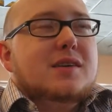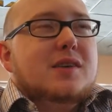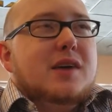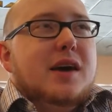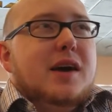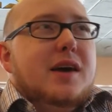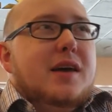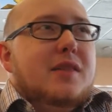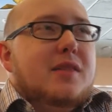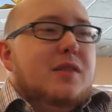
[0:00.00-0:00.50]

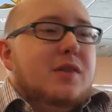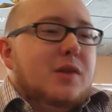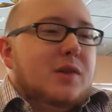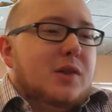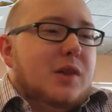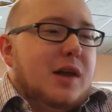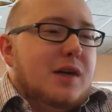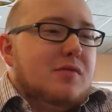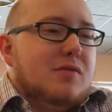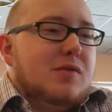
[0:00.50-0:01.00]
And the
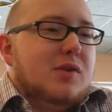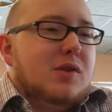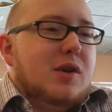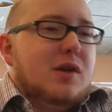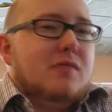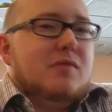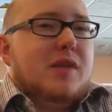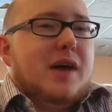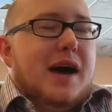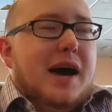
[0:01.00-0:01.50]
level
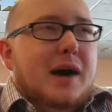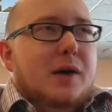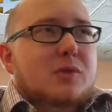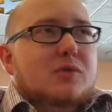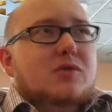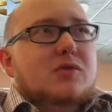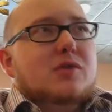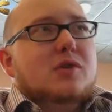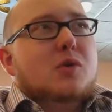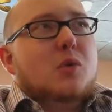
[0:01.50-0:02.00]
of the
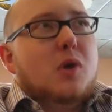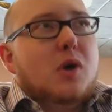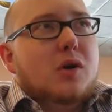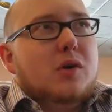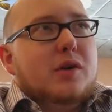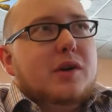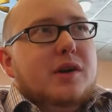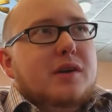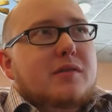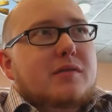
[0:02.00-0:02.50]
house and the
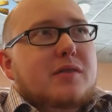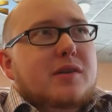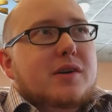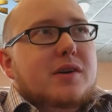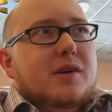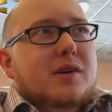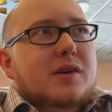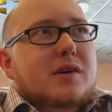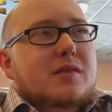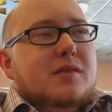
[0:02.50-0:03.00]
quality of
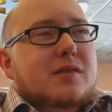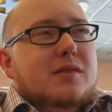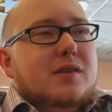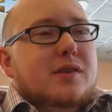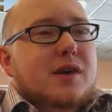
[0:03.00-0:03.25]
the